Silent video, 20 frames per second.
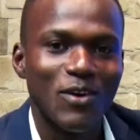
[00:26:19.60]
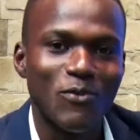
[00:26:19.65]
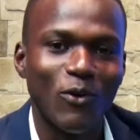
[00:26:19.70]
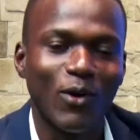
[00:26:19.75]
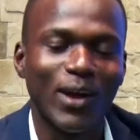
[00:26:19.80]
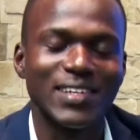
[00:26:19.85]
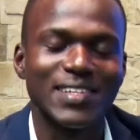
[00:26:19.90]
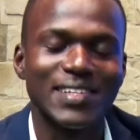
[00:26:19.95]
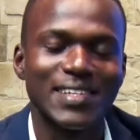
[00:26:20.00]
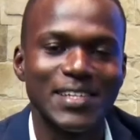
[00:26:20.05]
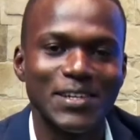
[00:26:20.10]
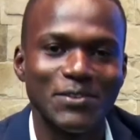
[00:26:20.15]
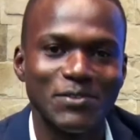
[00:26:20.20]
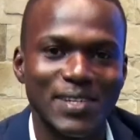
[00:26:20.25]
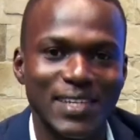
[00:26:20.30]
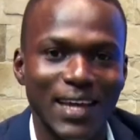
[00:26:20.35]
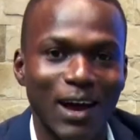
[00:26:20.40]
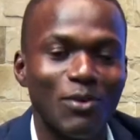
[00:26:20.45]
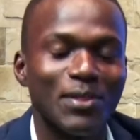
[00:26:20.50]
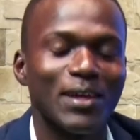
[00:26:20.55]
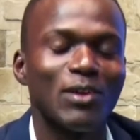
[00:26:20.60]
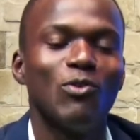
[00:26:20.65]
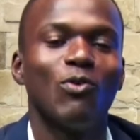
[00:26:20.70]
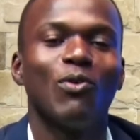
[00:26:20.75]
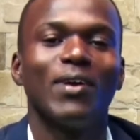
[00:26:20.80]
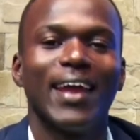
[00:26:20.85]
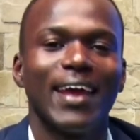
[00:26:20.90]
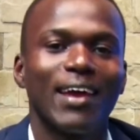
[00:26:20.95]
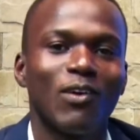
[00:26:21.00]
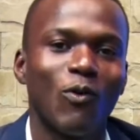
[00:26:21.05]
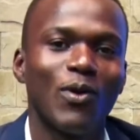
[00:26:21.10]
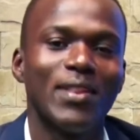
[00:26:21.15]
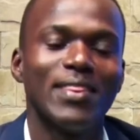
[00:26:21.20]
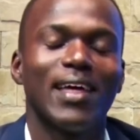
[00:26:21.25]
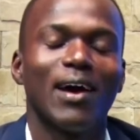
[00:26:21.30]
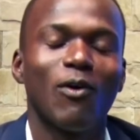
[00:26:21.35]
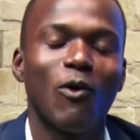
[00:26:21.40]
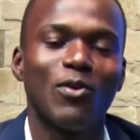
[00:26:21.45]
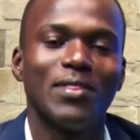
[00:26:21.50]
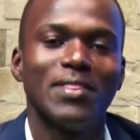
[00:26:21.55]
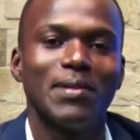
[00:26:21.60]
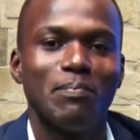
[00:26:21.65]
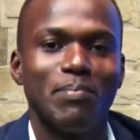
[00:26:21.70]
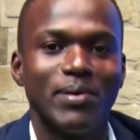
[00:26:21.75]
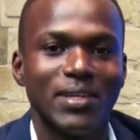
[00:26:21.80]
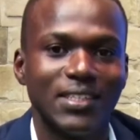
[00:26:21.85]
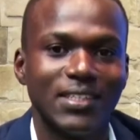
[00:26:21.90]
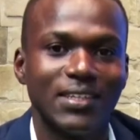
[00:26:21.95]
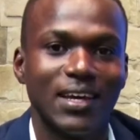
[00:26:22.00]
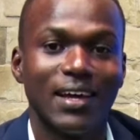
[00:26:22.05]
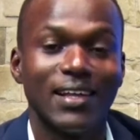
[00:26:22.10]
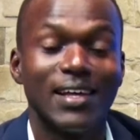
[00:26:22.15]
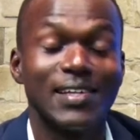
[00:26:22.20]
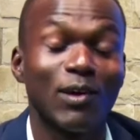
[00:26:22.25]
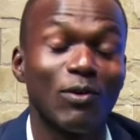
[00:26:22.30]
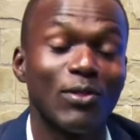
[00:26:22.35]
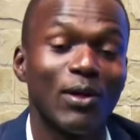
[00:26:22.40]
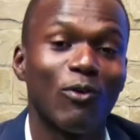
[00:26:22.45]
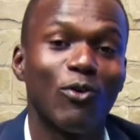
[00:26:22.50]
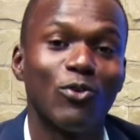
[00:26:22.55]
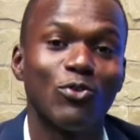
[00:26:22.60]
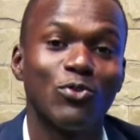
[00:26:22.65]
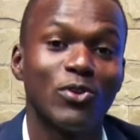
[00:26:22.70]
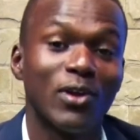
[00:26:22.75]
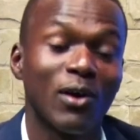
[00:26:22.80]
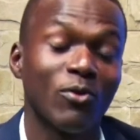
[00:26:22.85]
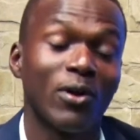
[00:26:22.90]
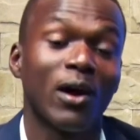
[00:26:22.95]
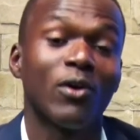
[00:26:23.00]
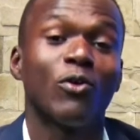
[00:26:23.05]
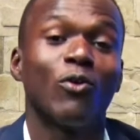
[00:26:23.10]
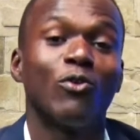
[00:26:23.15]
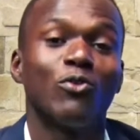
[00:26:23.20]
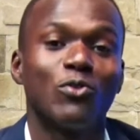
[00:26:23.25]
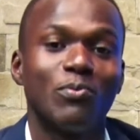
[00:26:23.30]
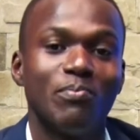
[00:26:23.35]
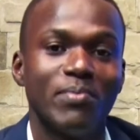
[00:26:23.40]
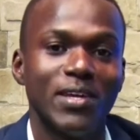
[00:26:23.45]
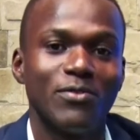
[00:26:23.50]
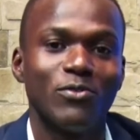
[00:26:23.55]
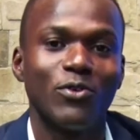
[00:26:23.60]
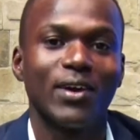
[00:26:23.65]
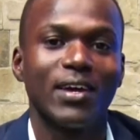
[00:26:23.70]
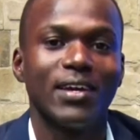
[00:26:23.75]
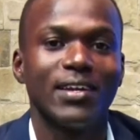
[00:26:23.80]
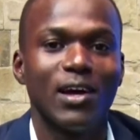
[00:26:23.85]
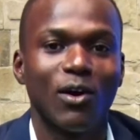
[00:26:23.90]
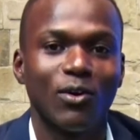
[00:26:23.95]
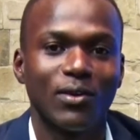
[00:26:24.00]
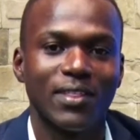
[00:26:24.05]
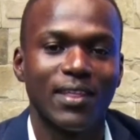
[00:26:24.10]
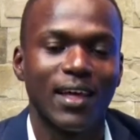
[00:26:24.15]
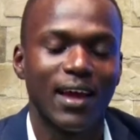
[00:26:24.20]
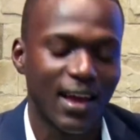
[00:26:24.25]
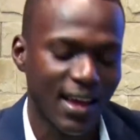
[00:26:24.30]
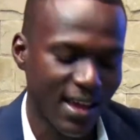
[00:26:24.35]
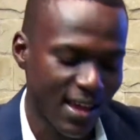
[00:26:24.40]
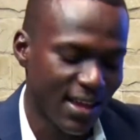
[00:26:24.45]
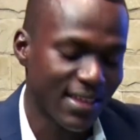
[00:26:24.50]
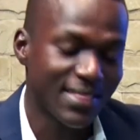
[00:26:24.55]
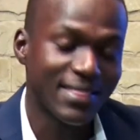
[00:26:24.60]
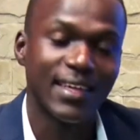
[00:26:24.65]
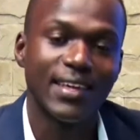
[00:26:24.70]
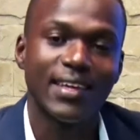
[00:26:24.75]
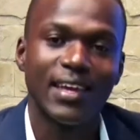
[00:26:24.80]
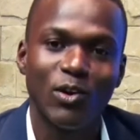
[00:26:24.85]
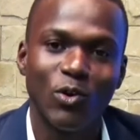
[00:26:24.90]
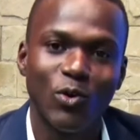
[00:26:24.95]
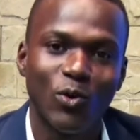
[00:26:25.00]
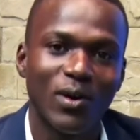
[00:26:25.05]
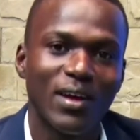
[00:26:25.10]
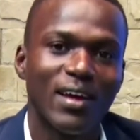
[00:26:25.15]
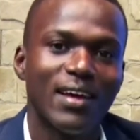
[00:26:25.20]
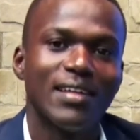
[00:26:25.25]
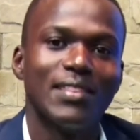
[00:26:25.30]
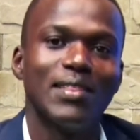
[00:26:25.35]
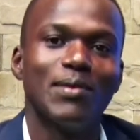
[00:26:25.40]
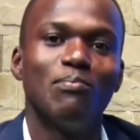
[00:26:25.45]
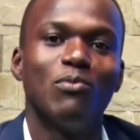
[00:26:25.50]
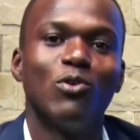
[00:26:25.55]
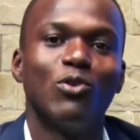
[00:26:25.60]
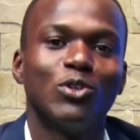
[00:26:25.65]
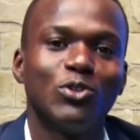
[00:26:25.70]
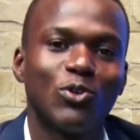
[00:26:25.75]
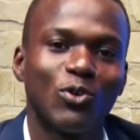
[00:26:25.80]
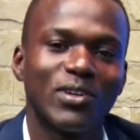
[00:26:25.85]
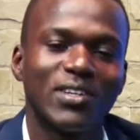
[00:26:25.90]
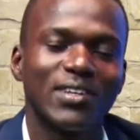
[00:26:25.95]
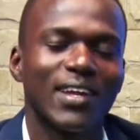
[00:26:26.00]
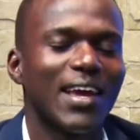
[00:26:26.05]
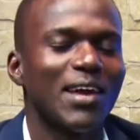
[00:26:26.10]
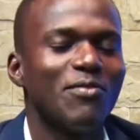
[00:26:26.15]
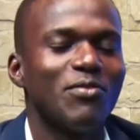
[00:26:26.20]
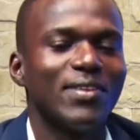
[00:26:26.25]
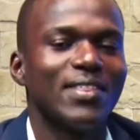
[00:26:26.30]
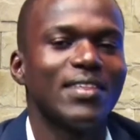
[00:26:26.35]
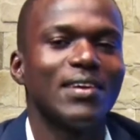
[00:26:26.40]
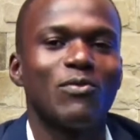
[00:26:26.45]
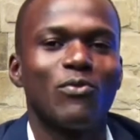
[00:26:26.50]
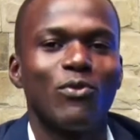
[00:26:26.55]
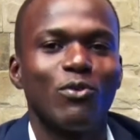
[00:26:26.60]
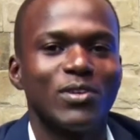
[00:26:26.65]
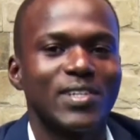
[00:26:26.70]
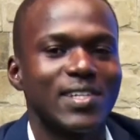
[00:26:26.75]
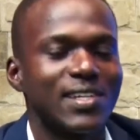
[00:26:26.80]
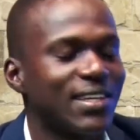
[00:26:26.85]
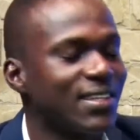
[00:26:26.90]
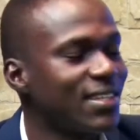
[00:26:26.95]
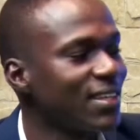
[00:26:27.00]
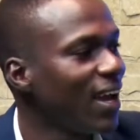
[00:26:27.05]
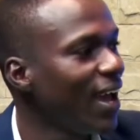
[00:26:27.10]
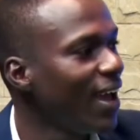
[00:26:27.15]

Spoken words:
for KCCFC. How they look like when they are on the pitch? That's how they're going to, how you're going to be if your kid out there in the yellow, the blue short, everything full set.